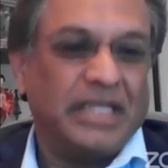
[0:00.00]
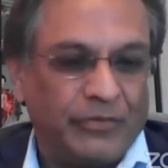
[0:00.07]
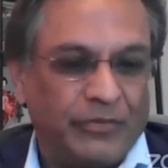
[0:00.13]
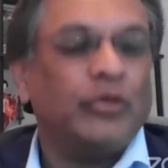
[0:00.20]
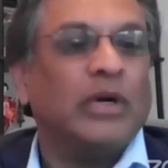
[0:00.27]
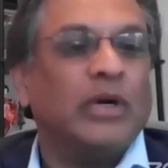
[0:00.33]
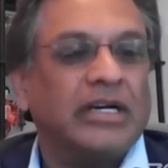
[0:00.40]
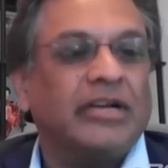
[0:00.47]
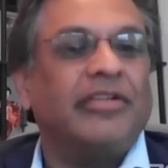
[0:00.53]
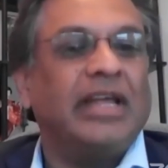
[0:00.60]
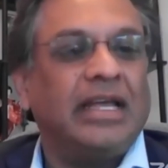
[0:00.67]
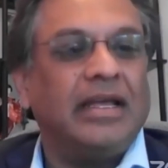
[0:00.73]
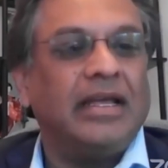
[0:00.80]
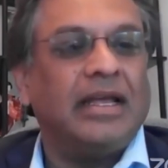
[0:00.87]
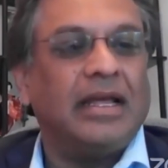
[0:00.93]
If you
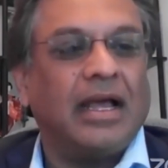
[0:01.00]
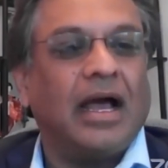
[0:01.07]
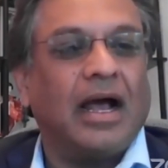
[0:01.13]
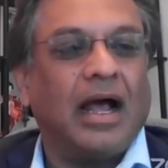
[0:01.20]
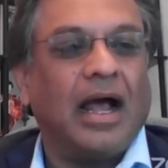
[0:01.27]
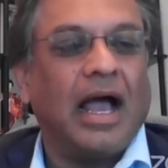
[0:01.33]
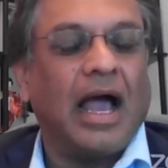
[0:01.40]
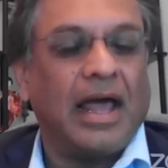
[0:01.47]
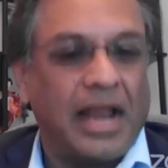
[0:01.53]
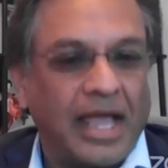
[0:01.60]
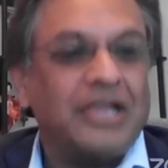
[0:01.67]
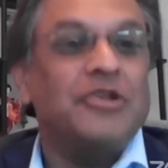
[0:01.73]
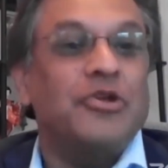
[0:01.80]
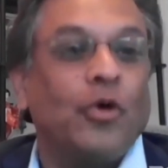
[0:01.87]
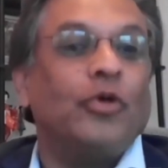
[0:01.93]
agree, and
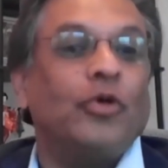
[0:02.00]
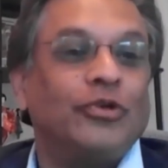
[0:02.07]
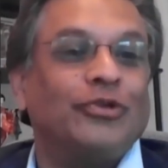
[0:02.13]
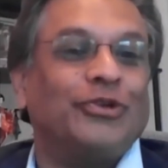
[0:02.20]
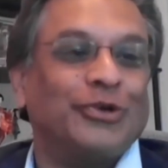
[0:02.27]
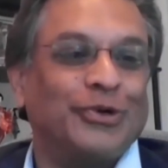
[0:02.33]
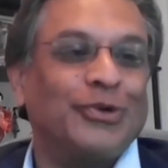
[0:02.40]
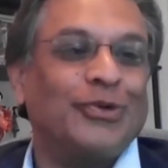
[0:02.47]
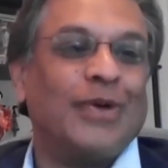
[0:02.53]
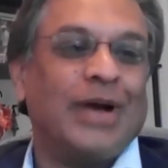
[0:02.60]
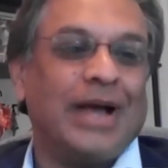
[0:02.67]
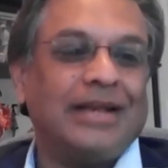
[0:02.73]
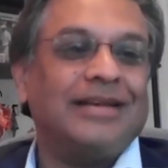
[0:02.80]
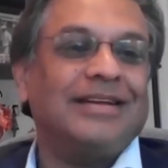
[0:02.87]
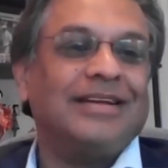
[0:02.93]
I know you do,
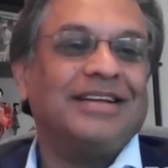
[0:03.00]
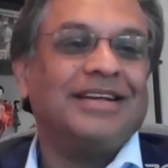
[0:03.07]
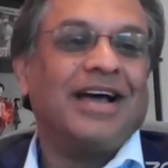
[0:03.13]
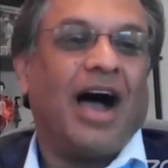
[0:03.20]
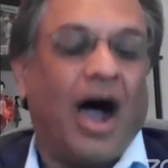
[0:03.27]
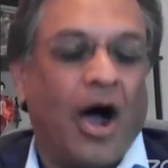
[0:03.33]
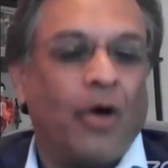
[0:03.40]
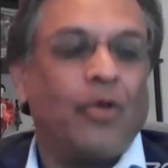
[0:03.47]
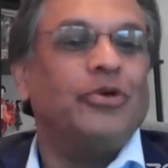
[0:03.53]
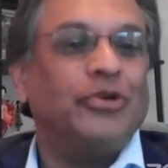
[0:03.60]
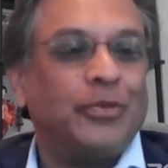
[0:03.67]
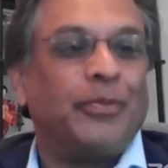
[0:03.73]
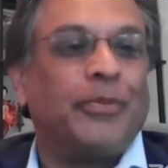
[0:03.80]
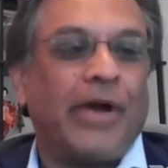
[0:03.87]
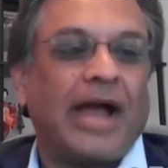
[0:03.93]
and how do
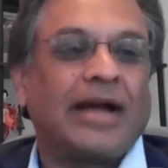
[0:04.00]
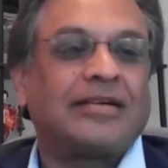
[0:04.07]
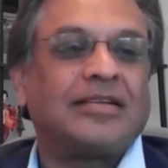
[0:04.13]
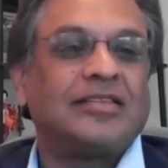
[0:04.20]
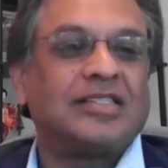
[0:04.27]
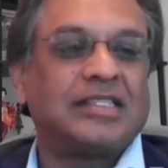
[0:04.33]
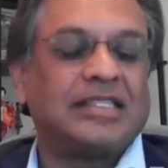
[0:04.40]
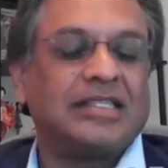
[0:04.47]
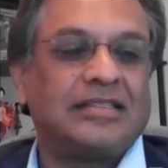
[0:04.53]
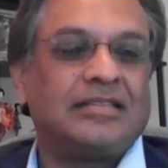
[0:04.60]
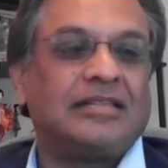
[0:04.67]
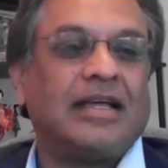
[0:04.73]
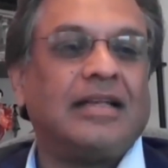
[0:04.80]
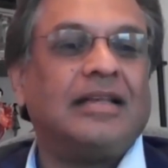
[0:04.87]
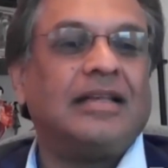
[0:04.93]
you practice
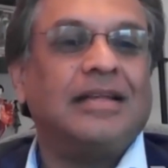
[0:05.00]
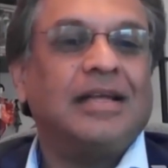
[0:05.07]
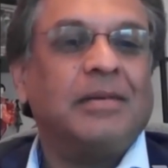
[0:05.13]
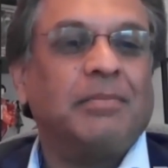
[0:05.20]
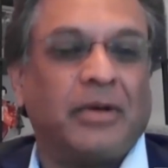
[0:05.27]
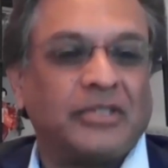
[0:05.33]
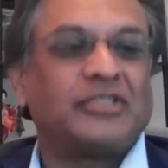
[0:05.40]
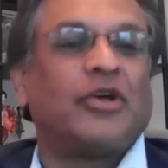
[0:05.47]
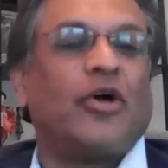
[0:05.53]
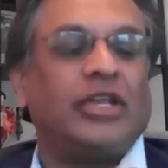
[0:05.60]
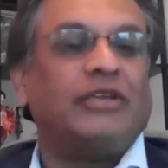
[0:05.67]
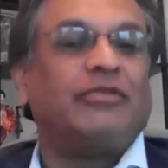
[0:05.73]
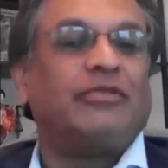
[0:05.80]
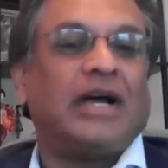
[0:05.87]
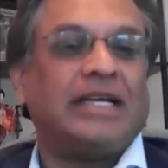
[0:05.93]
it and
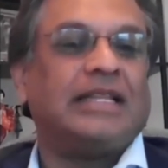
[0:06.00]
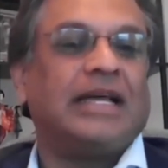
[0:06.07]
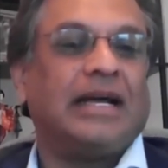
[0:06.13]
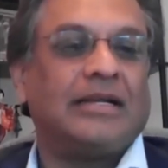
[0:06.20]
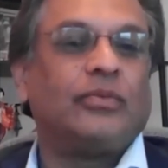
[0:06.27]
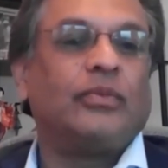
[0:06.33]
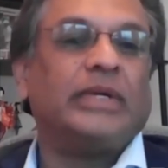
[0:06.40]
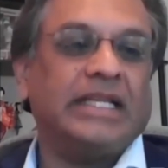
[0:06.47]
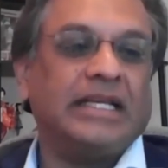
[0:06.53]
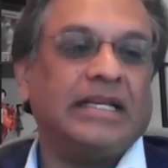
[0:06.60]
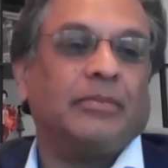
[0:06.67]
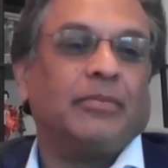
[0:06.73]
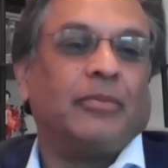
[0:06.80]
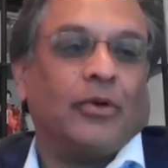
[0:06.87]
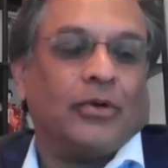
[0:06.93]
personify that
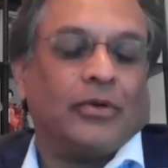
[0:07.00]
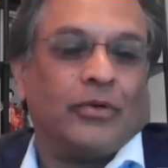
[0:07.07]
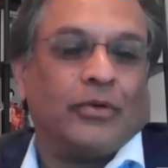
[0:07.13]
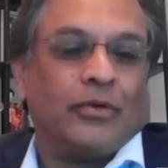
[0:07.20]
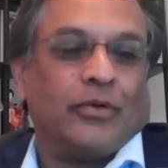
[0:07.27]
within a Apollo?